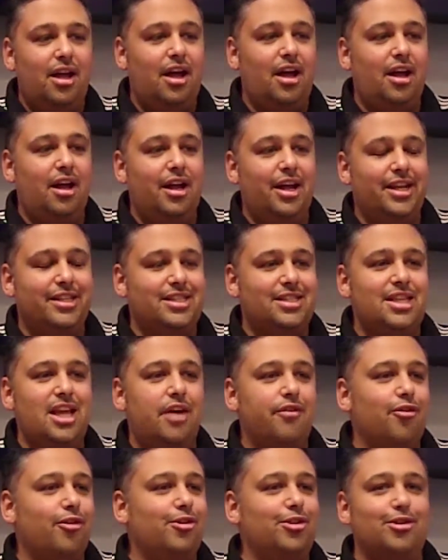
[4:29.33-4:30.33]
There's
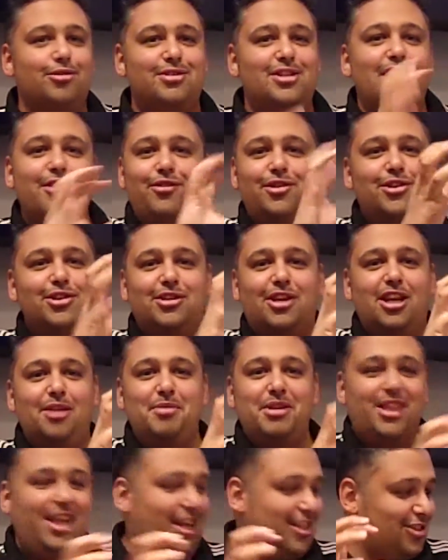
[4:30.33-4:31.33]
never just
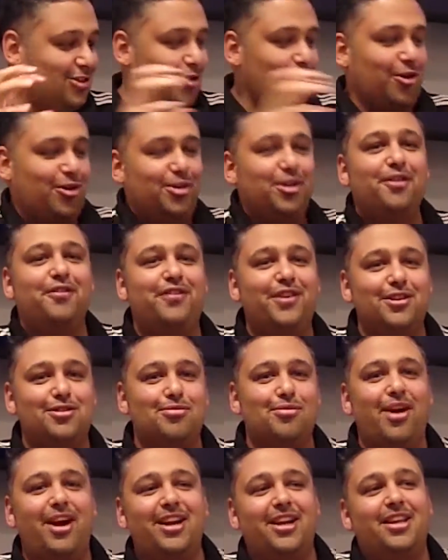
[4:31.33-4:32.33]
going to be that circle that
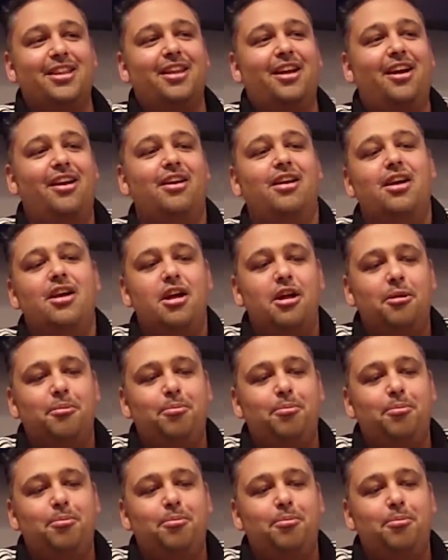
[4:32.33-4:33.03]
fits right in there.